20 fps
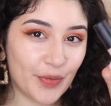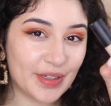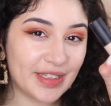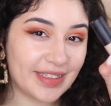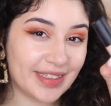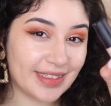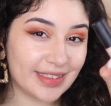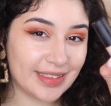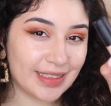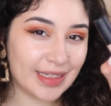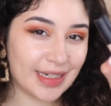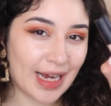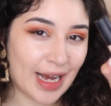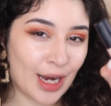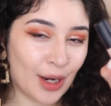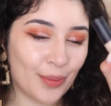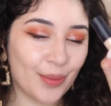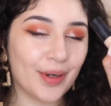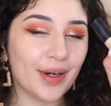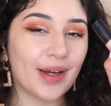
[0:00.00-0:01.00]
16
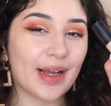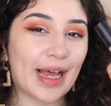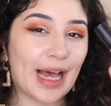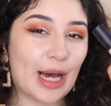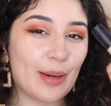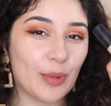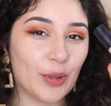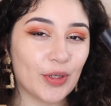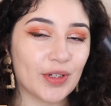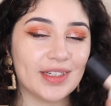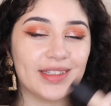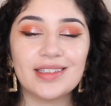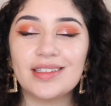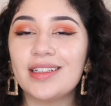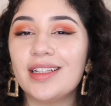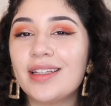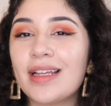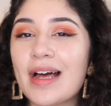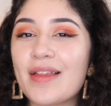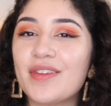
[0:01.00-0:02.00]
Hour Camo
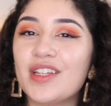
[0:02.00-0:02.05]
Concealer.